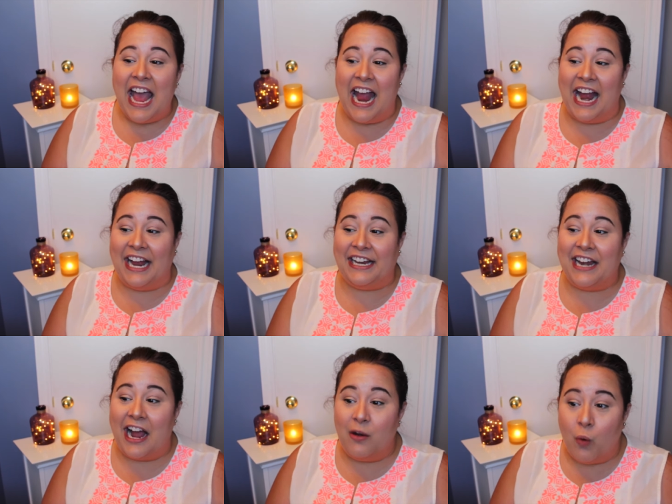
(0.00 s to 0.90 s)

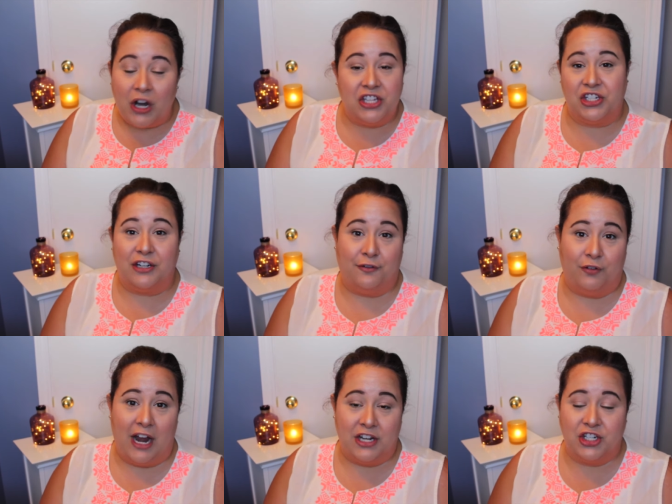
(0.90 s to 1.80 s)
and I want to start
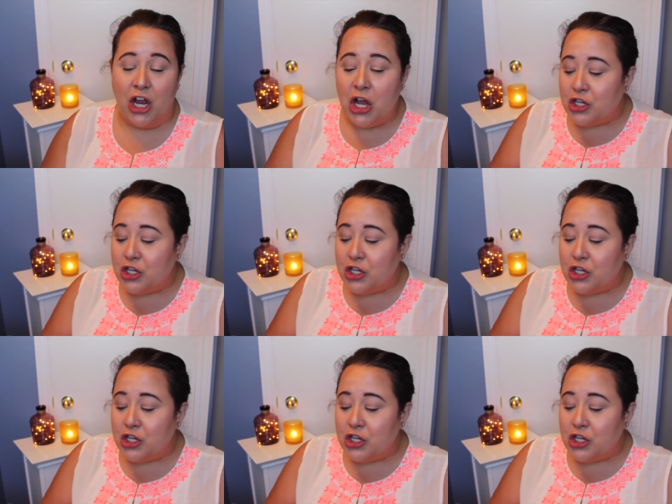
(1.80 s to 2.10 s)
fresh.